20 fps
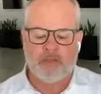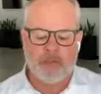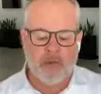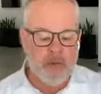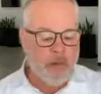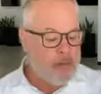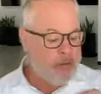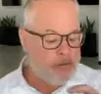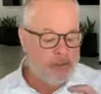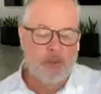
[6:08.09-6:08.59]
So
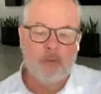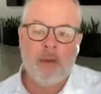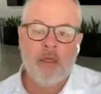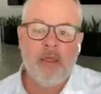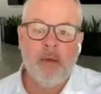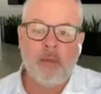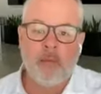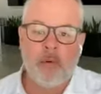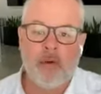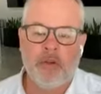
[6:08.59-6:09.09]
the way
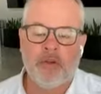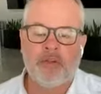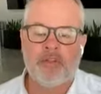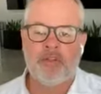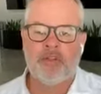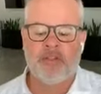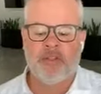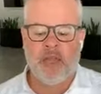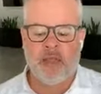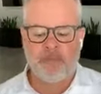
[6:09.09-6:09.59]
that works
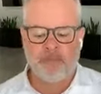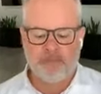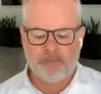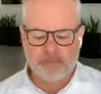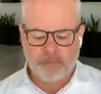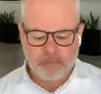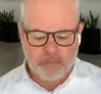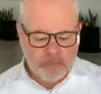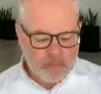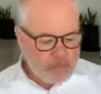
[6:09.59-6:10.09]
is that
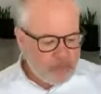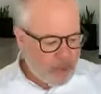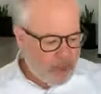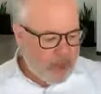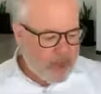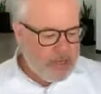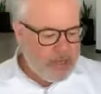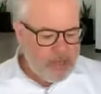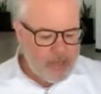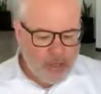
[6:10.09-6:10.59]

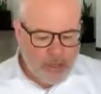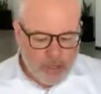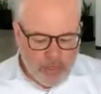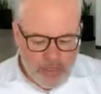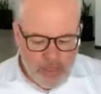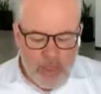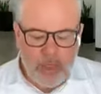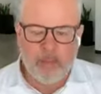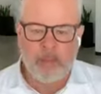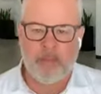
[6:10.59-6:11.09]
I need to
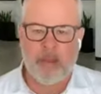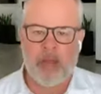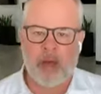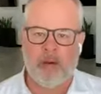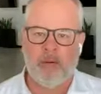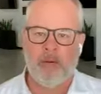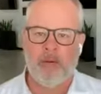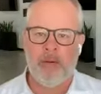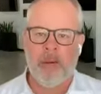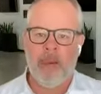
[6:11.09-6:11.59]
think
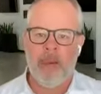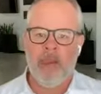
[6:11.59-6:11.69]
about,